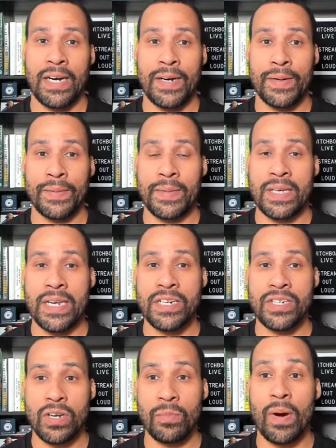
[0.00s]

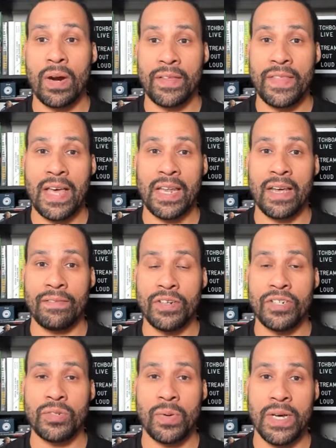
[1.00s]
And so part of that
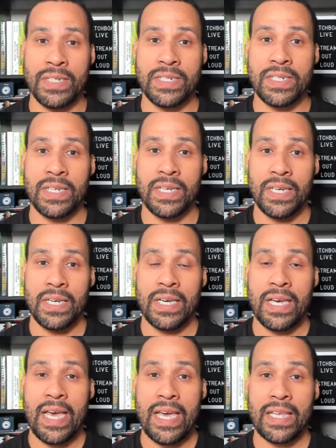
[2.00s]
leverage was,
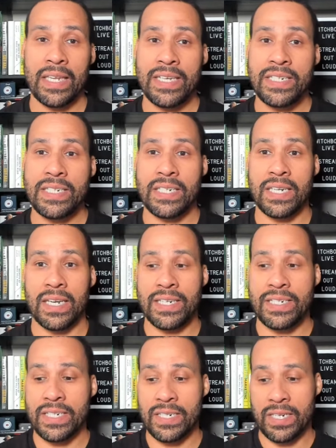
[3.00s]
hey, let's
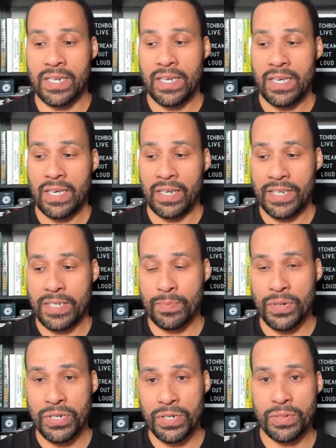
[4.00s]

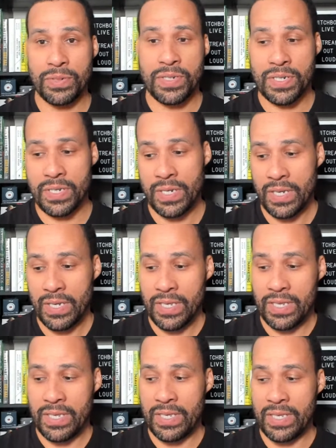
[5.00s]
produce
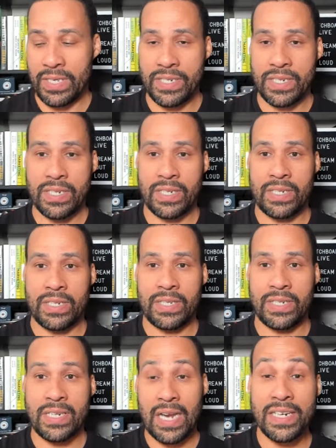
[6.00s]

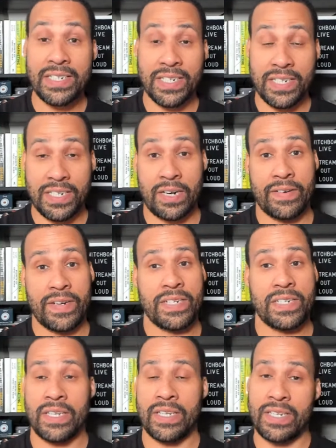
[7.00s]
these content
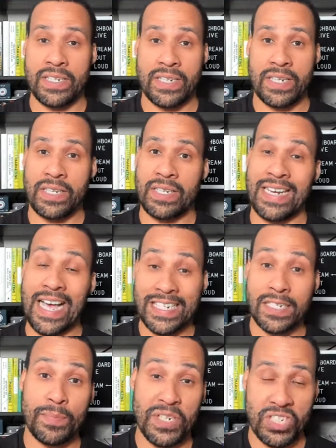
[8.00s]
series and these
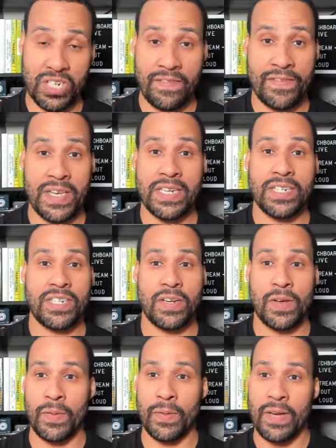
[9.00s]
exhibition events.
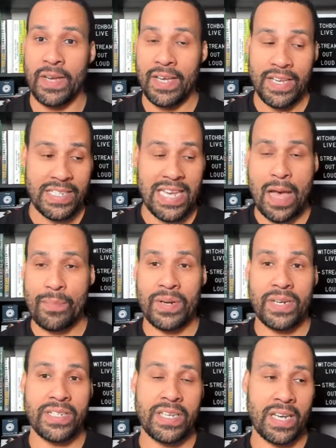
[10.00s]
So
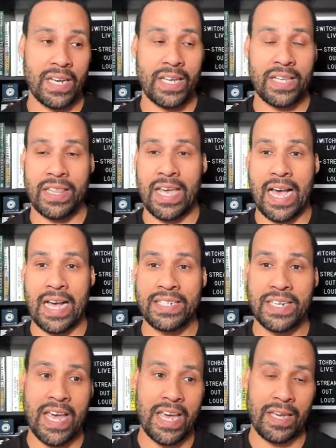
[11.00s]
tapping into like the
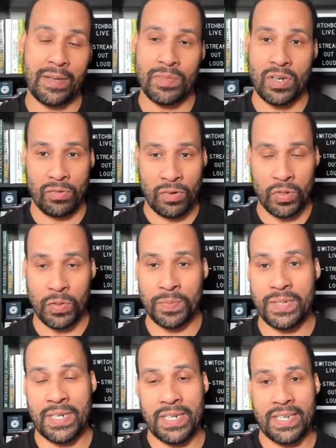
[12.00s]
X Games
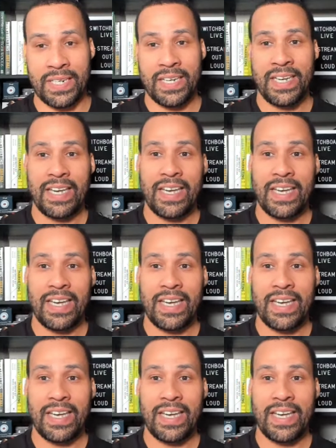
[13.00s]
groups and